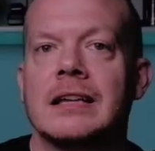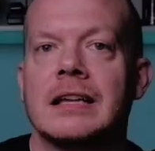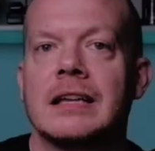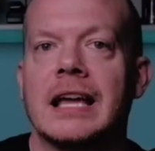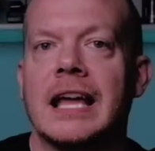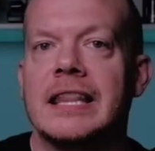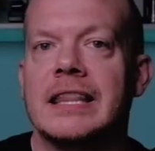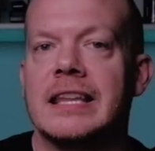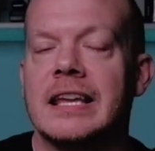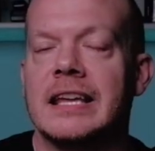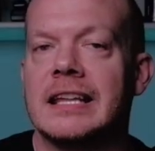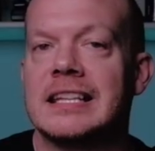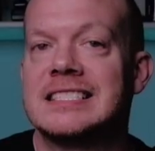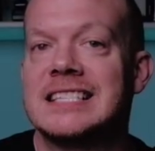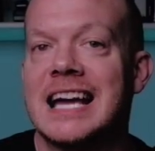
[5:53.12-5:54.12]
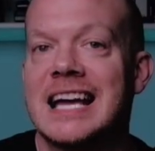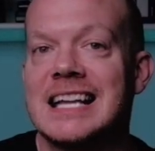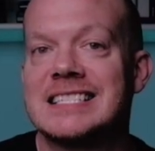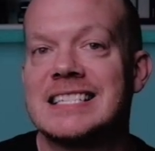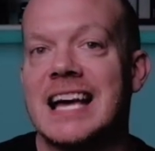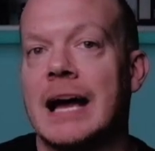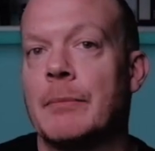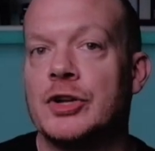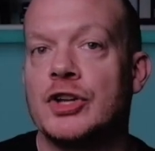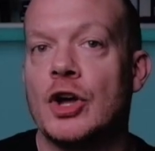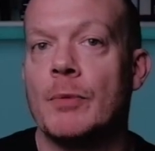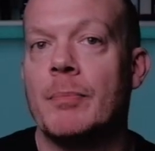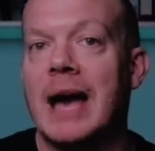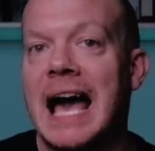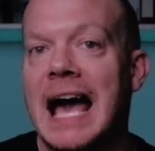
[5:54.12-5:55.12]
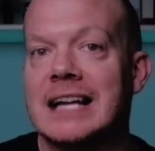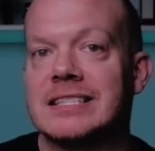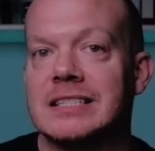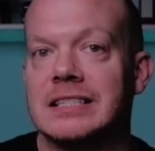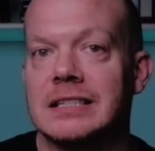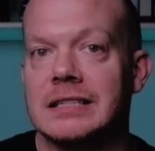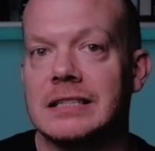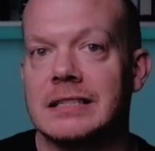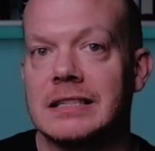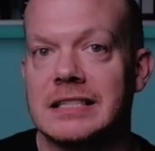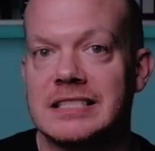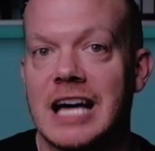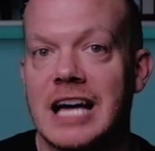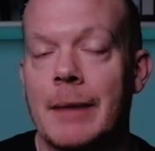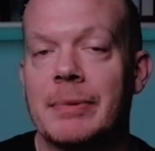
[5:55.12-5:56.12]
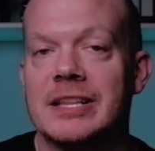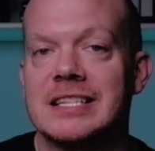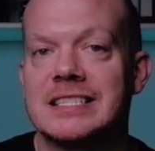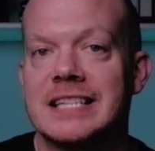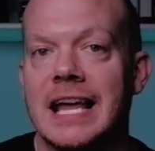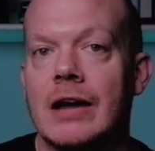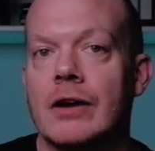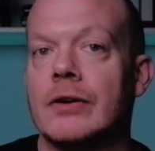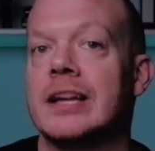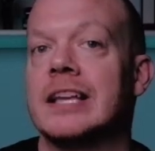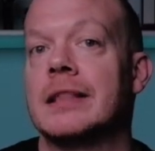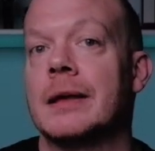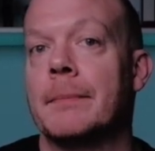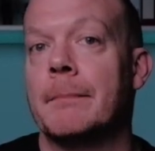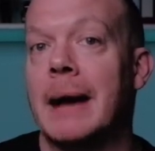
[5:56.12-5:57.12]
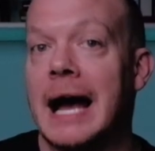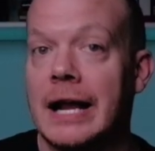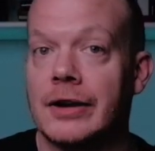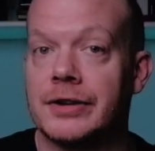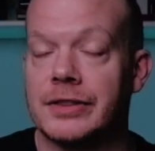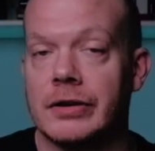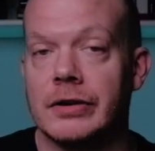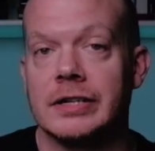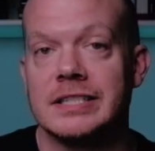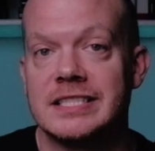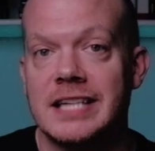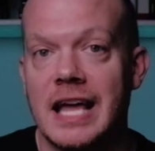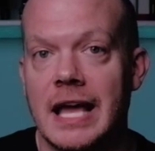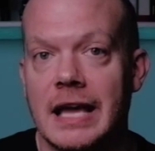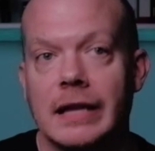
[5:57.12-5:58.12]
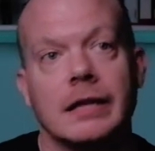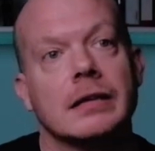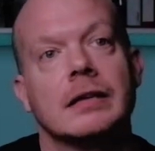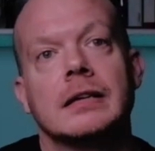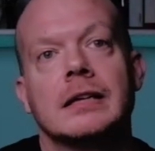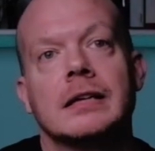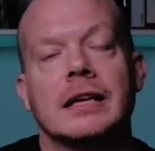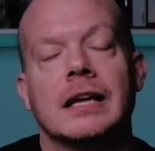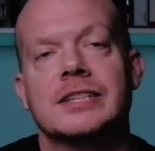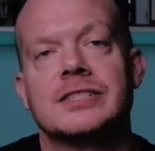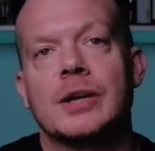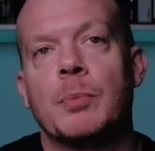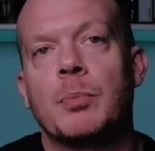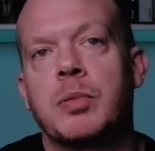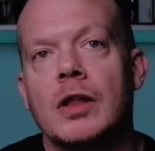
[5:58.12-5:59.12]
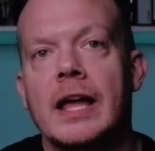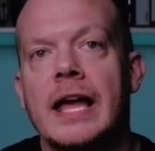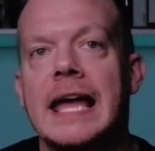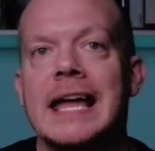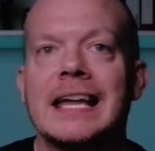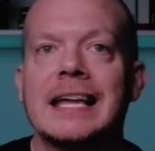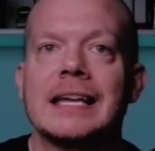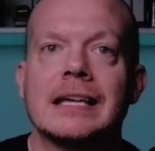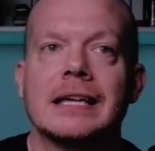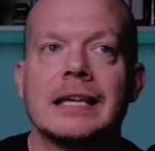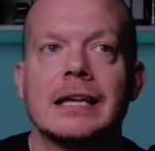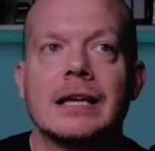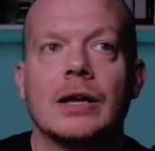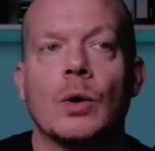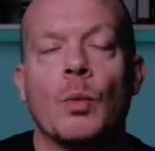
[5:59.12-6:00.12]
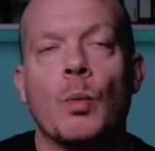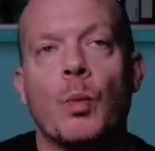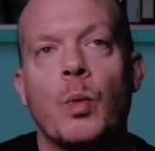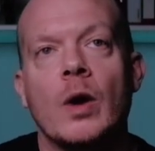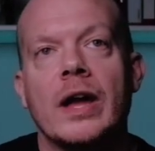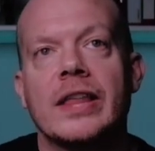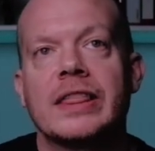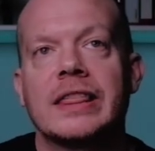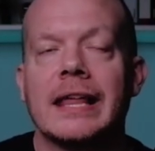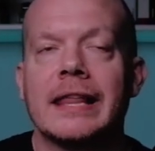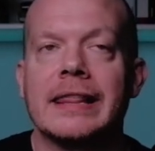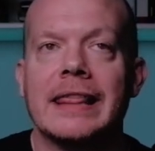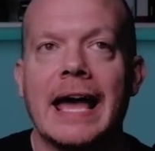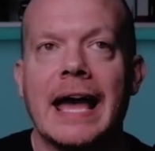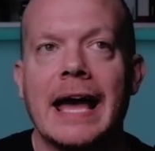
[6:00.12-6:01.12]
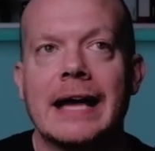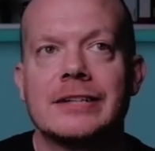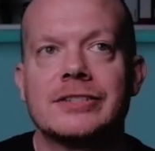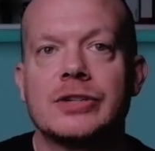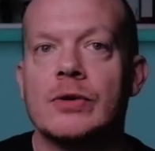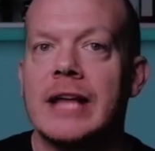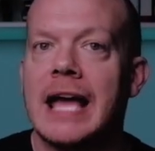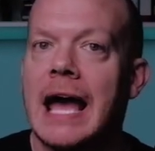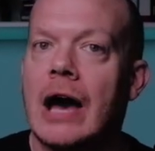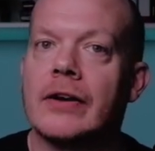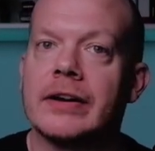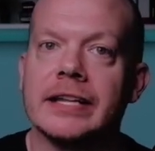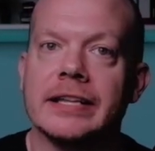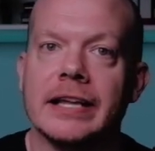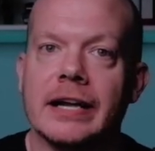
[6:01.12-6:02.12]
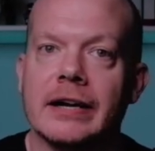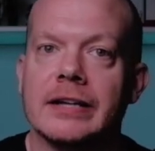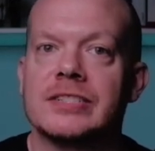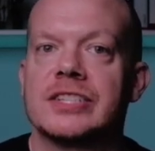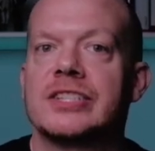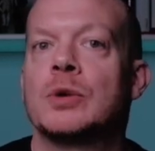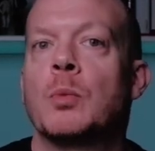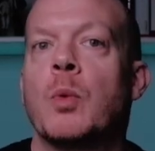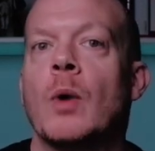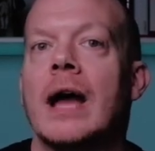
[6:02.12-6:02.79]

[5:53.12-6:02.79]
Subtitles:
And then the second time when you go back to the top of the scale, hit the minor third instead. And so playing with that tonality there is a good way